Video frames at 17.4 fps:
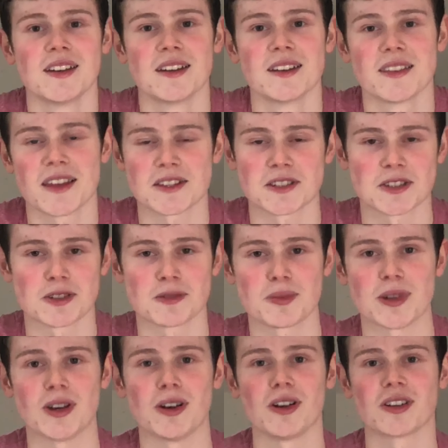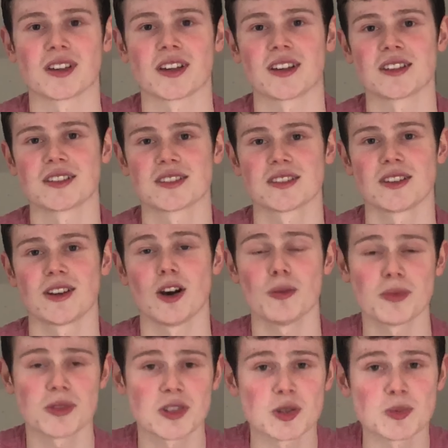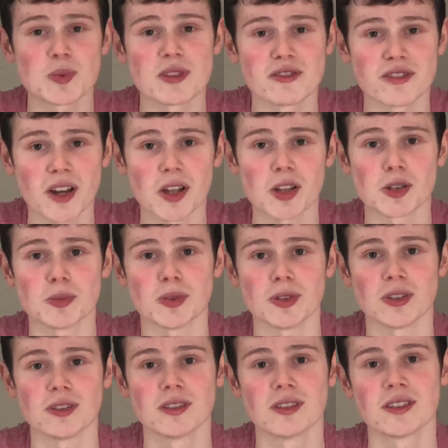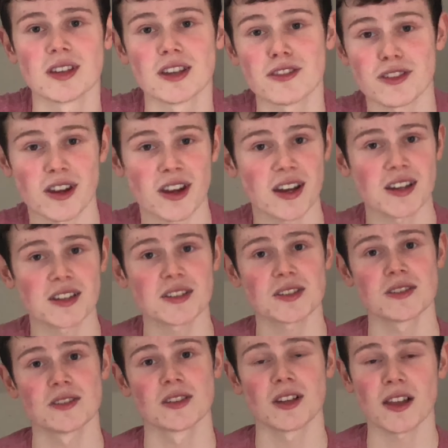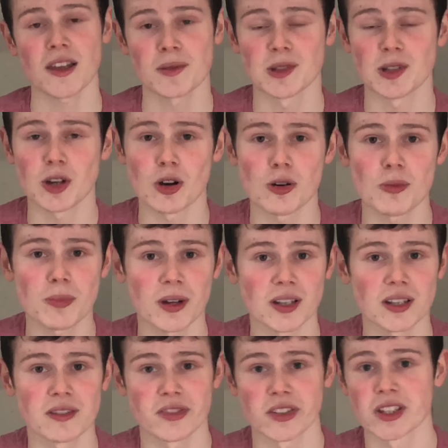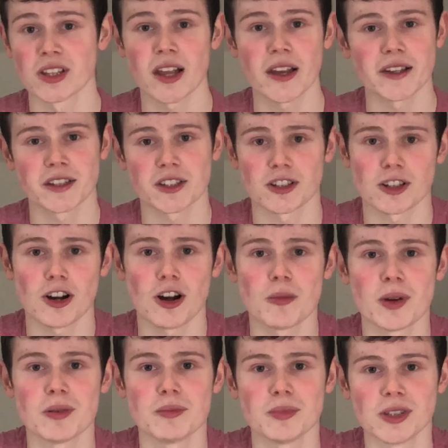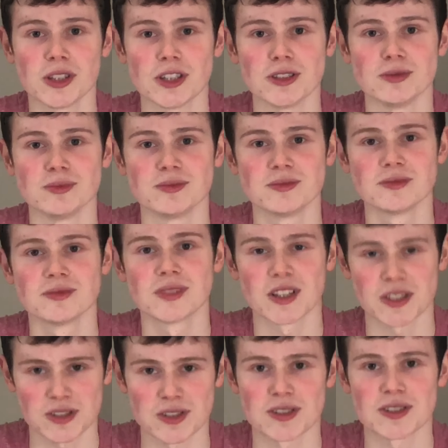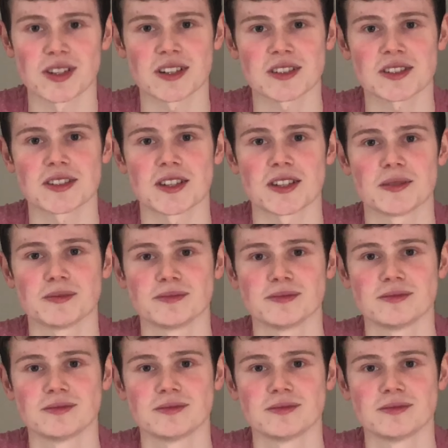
That's going to be all, guys. I hope this has been valuable. If it has, then let me know by leaving a like and a comment below. I'll see you next time.